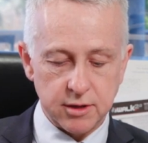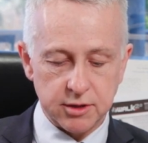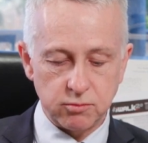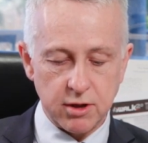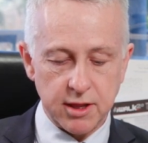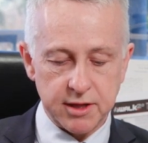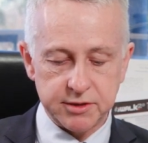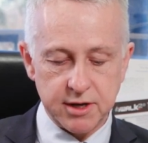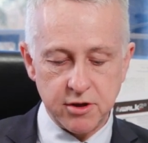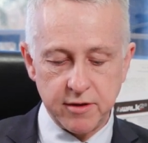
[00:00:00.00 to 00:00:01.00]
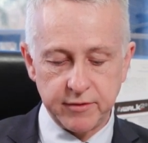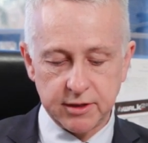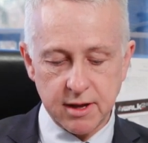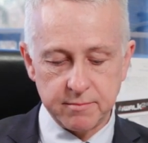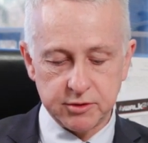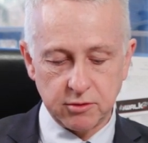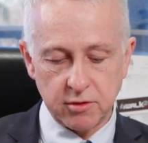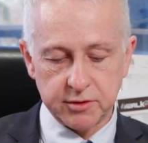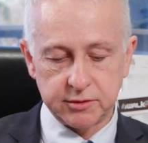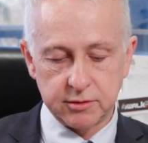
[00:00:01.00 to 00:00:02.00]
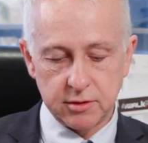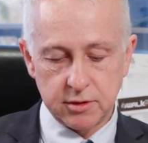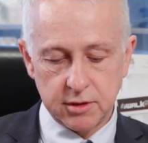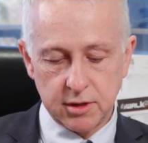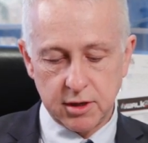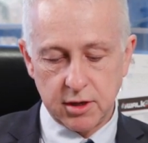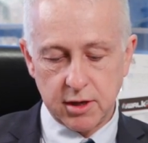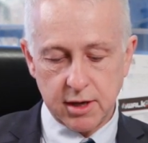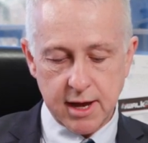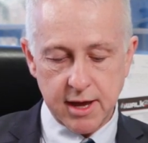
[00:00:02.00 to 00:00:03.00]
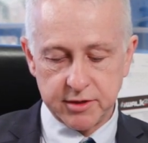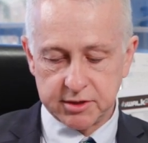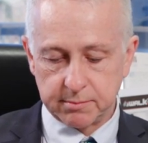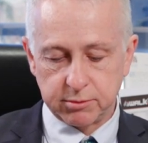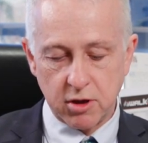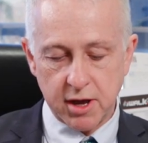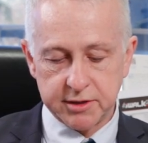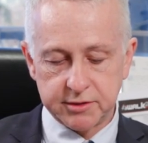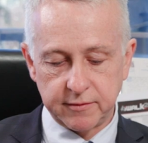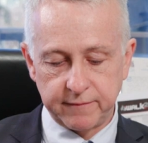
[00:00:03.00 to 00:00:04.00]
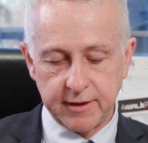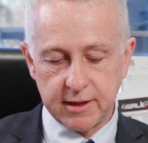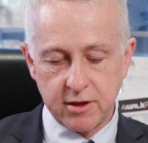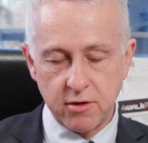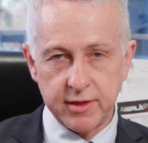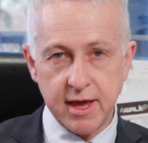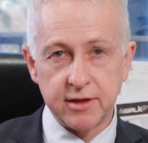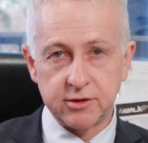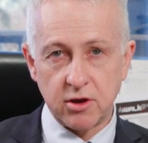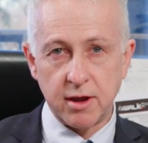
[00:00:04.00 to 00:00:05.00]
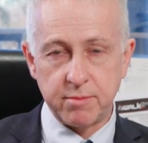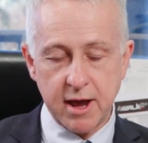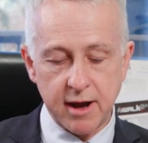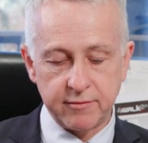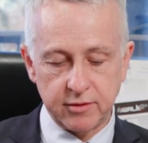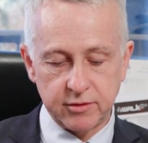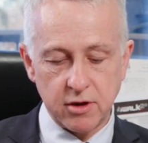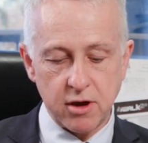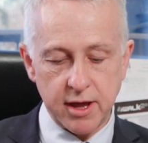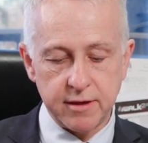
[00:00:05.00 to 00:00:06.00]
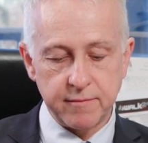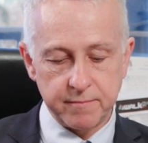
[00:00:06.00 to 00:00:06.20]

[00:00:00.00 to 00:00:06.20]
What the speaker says: as well as a nerve that comes across that supplies feeling on the outside part of the thigh,